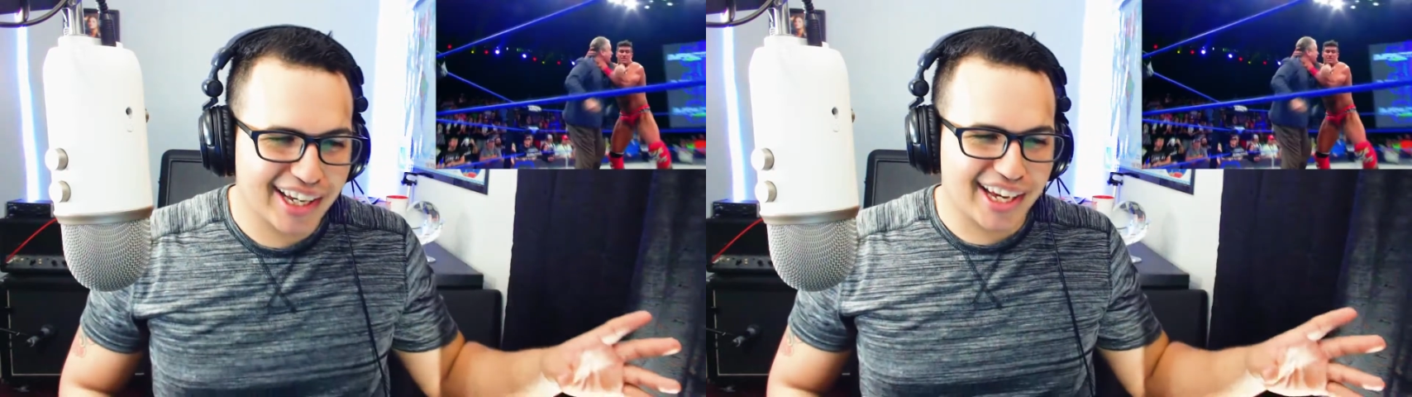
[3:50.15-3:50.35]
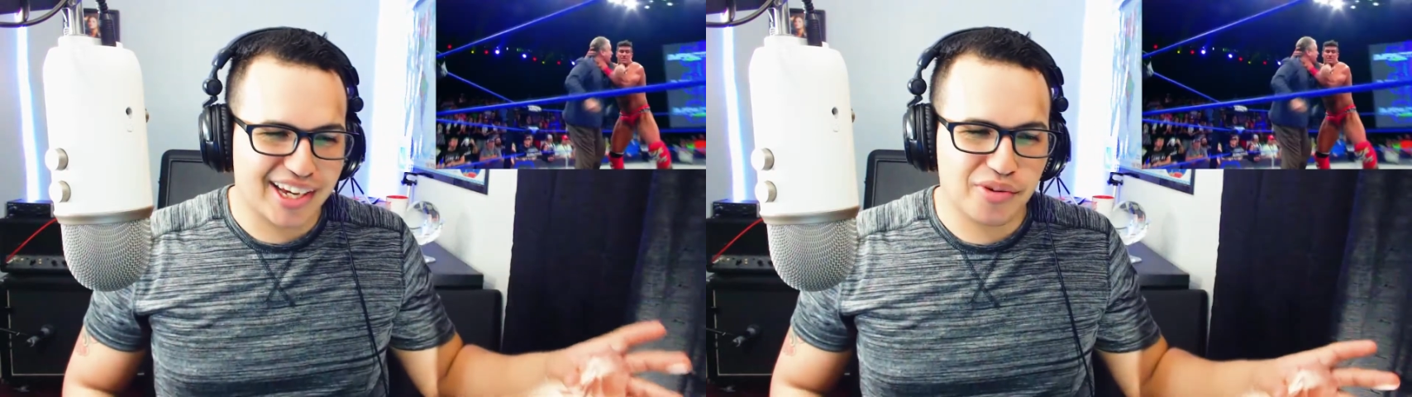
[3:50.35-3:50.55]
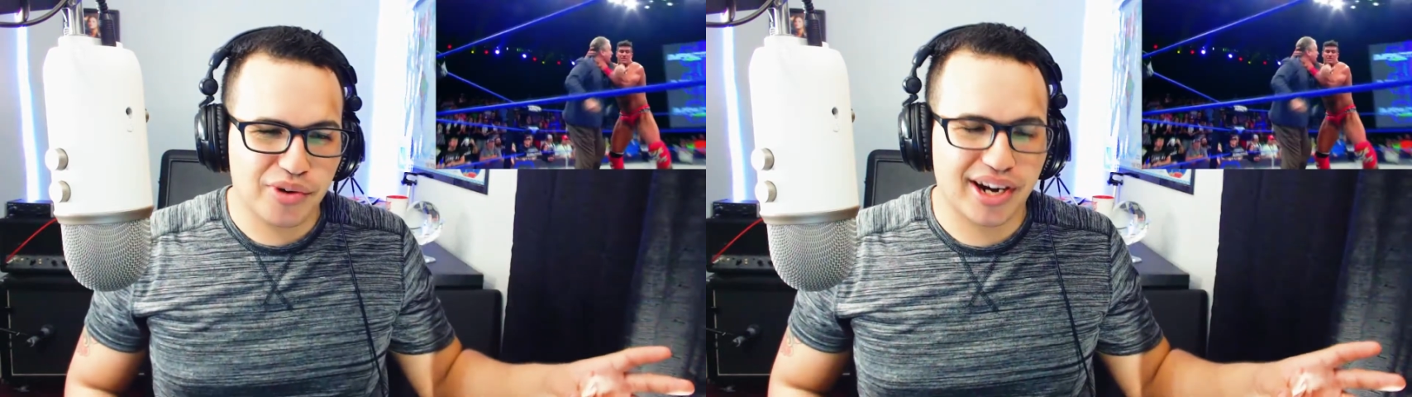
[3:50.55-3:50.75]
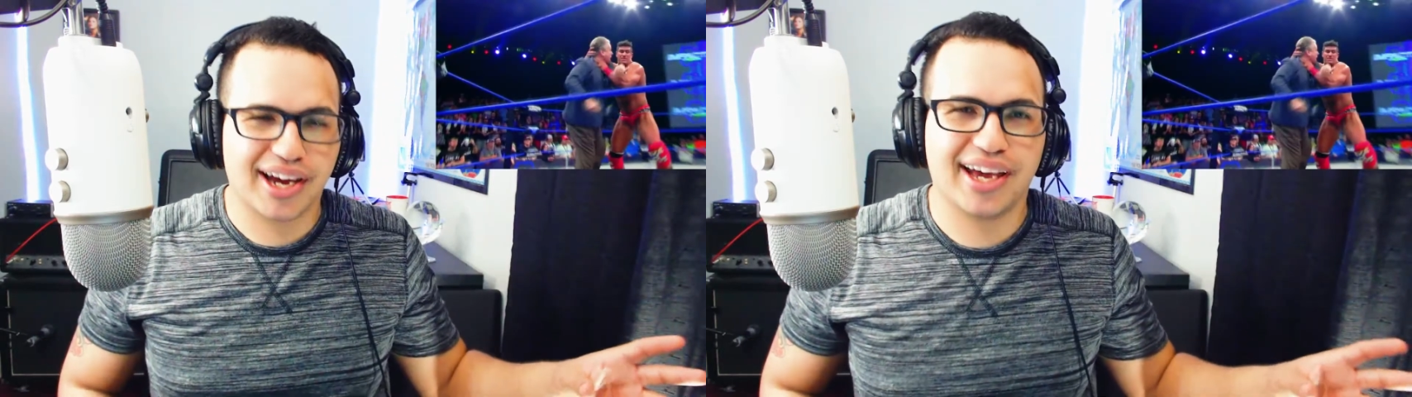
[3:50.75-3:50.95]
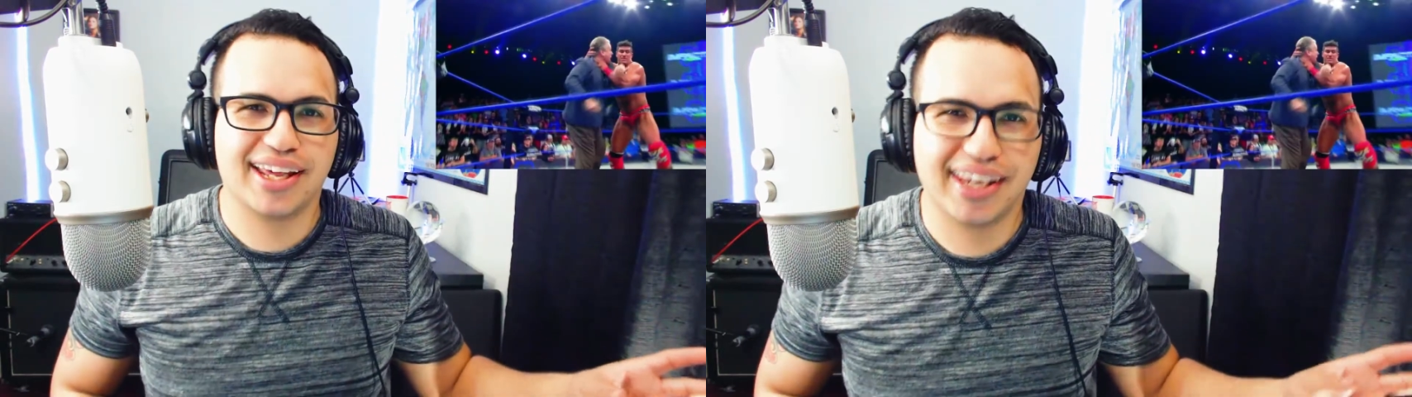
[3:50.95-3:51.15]
and he went
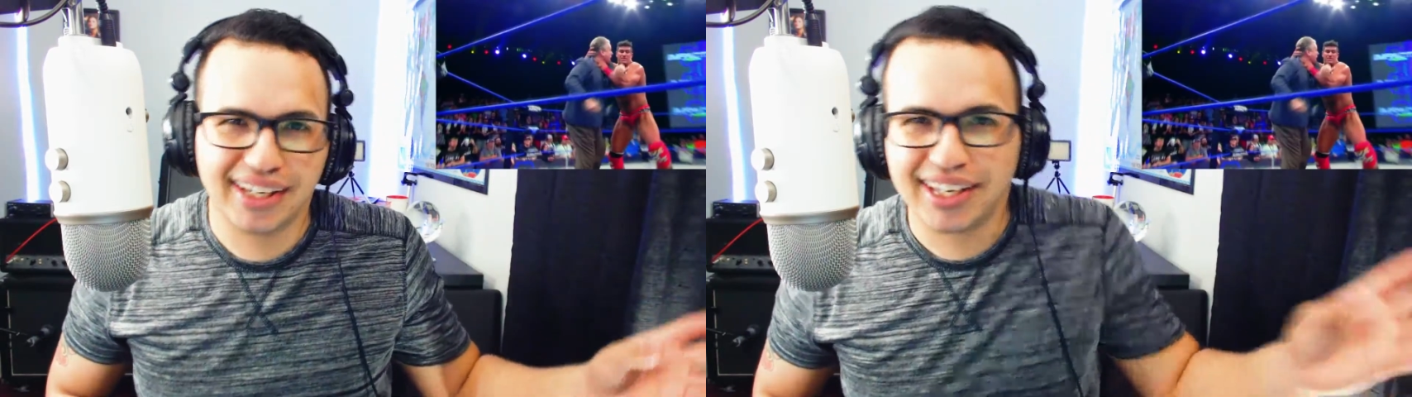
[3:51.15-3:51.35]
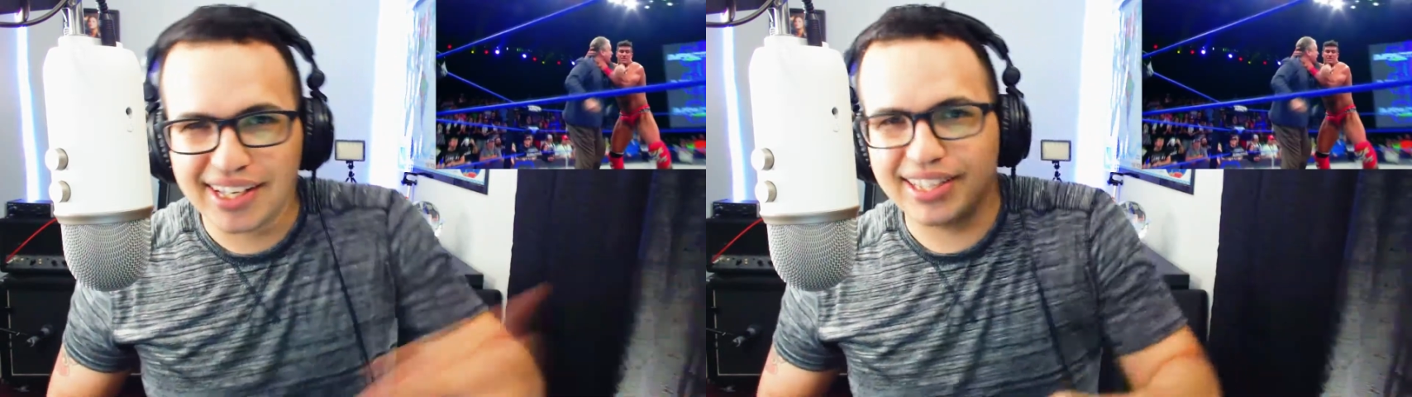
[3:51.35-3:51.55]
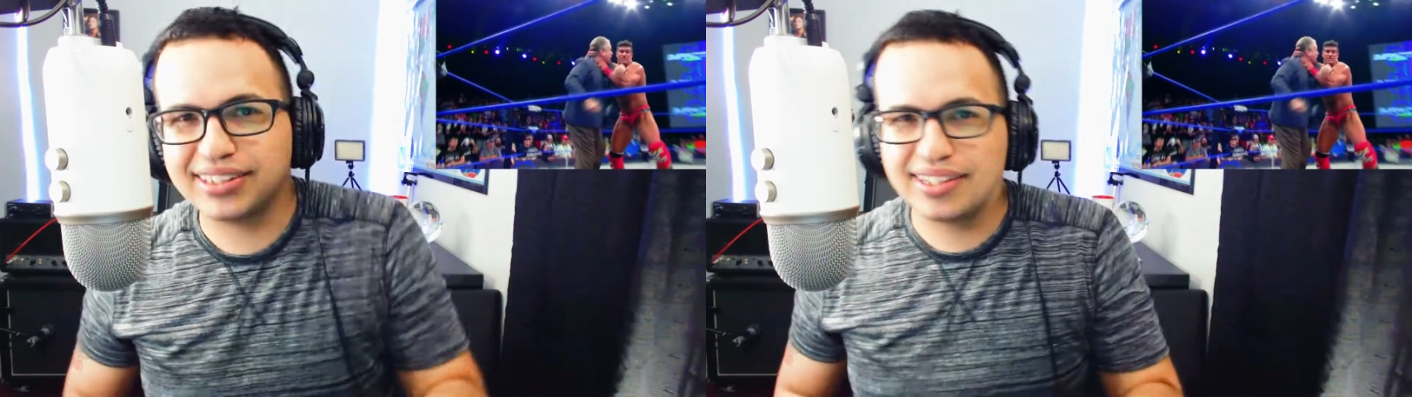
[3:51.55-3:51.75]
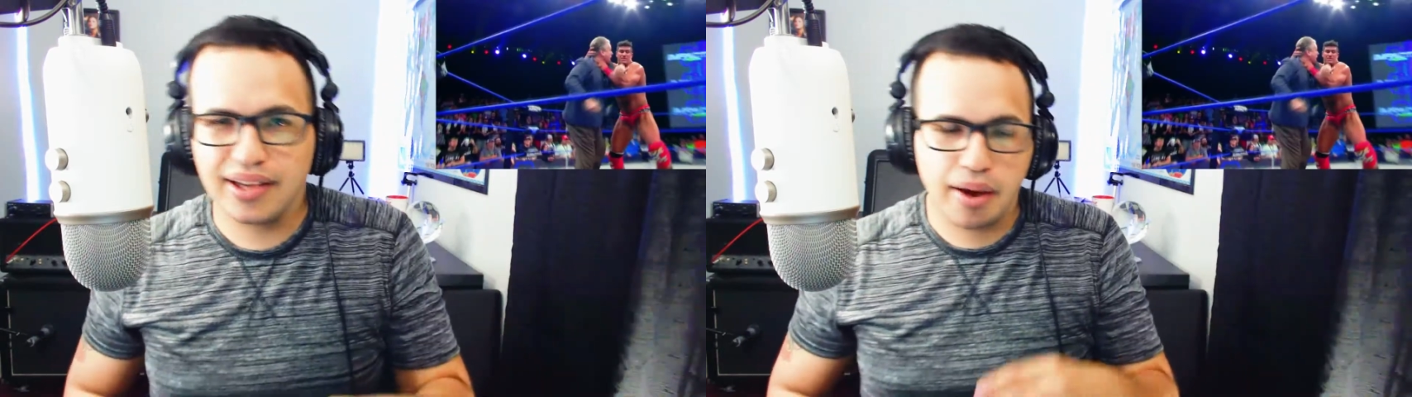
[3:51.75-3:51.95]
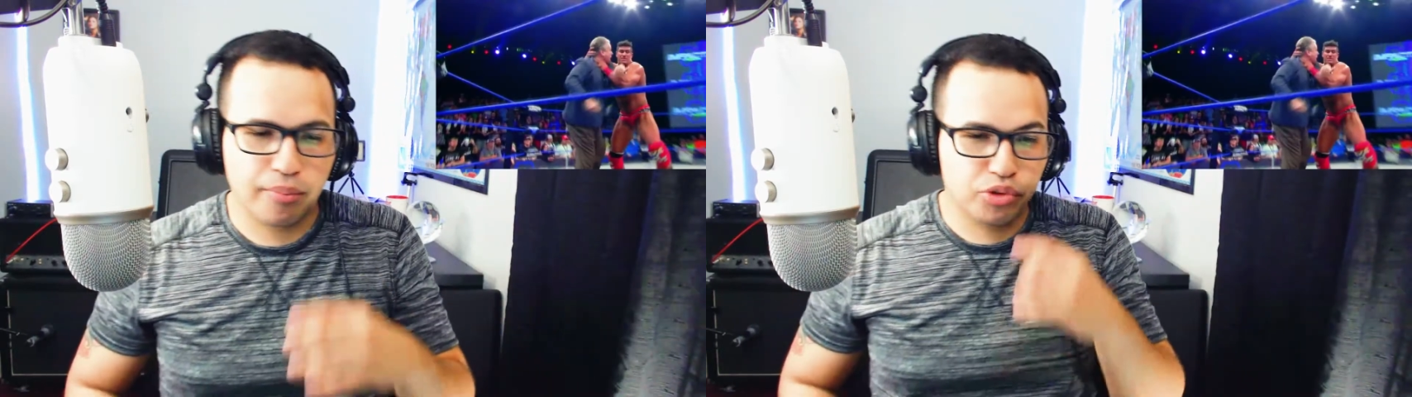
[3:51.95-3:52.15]
ahead and hit
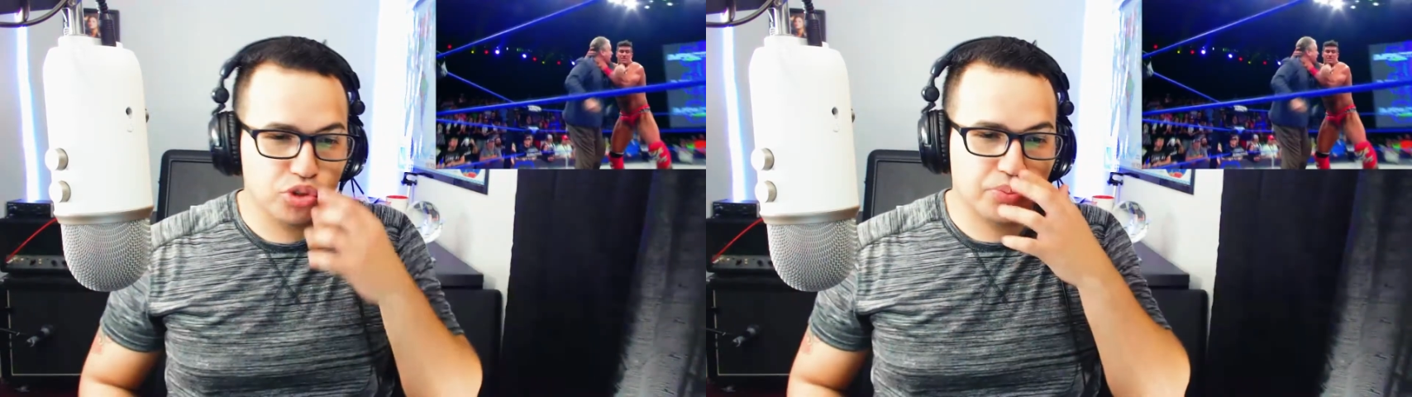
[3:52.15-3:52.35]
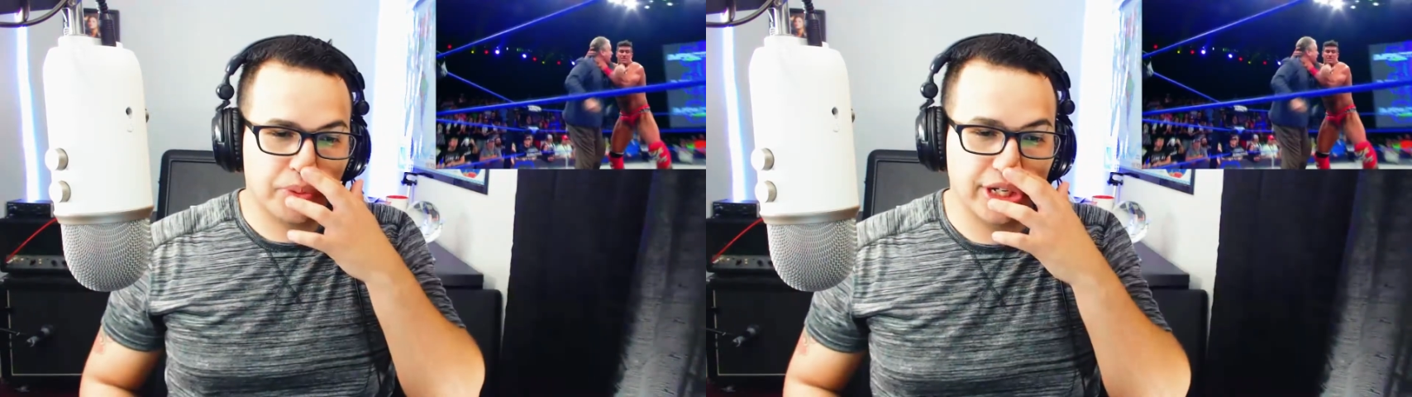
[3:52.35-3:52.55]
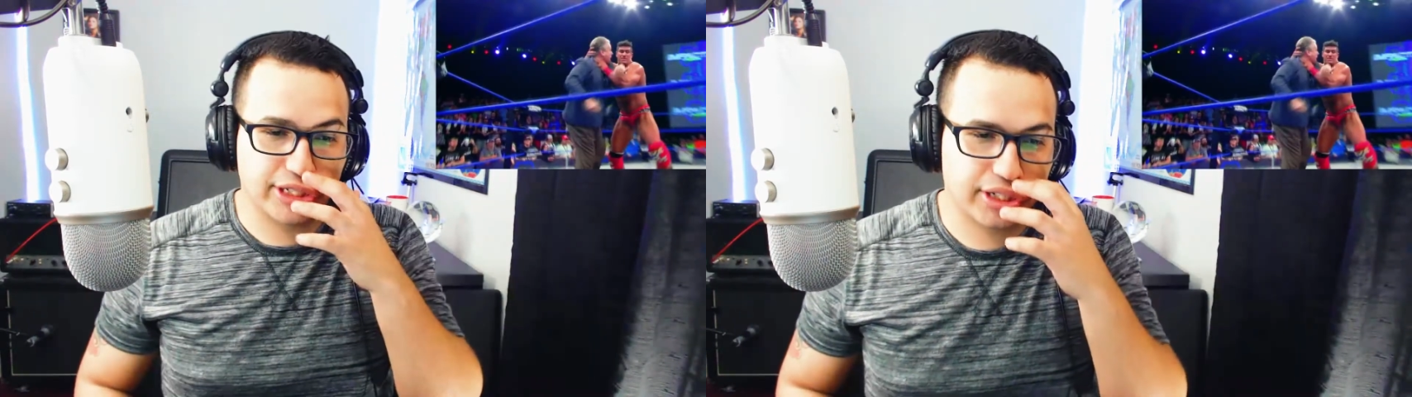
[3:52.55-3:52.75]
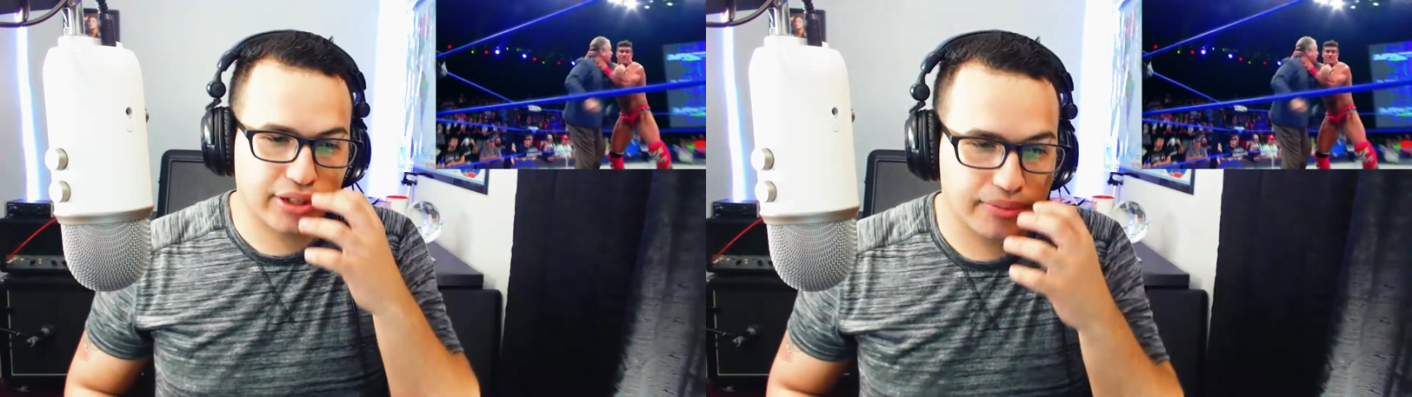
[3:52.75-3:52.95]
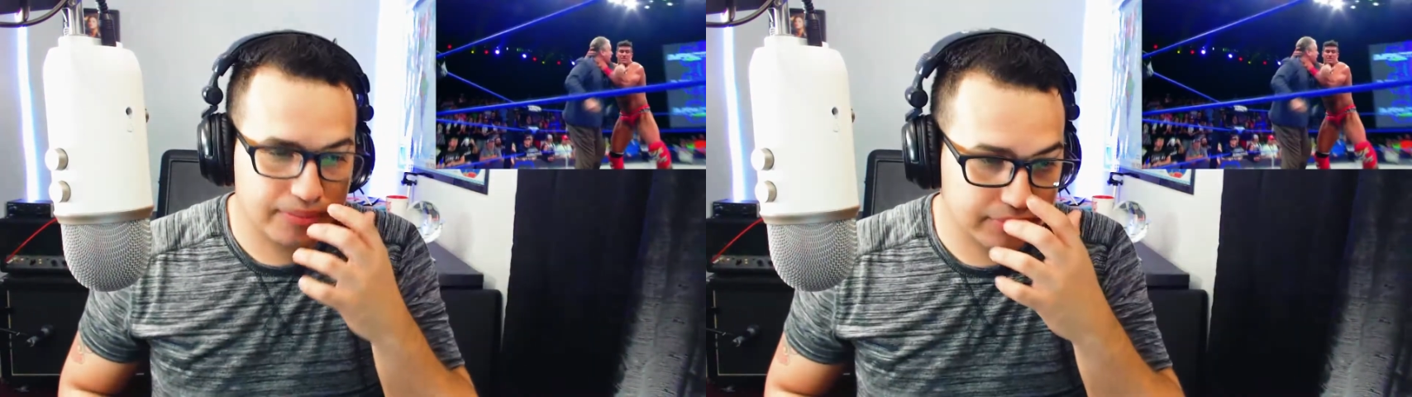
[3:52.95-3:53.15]
Bruce
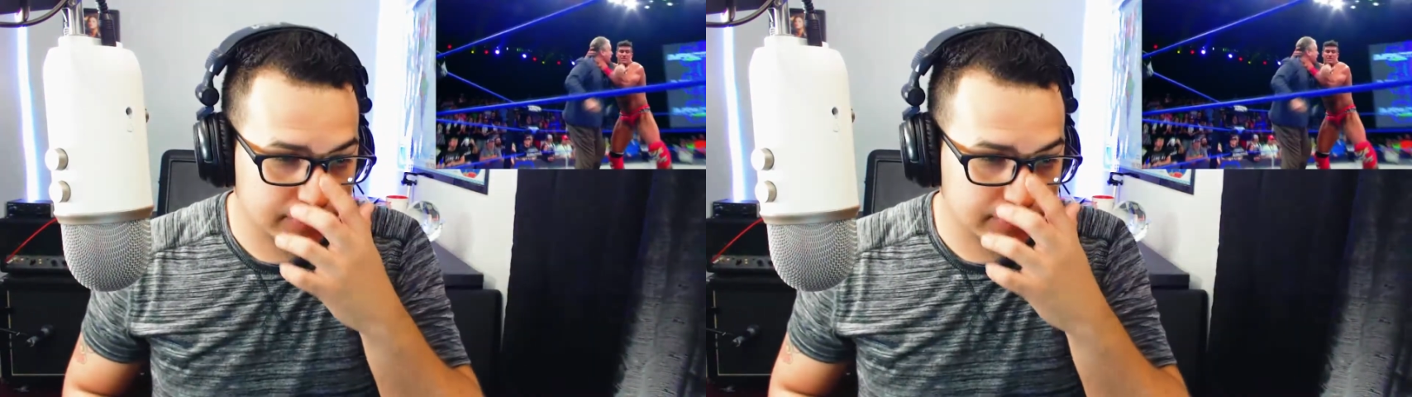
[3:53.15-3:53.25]
Prichard.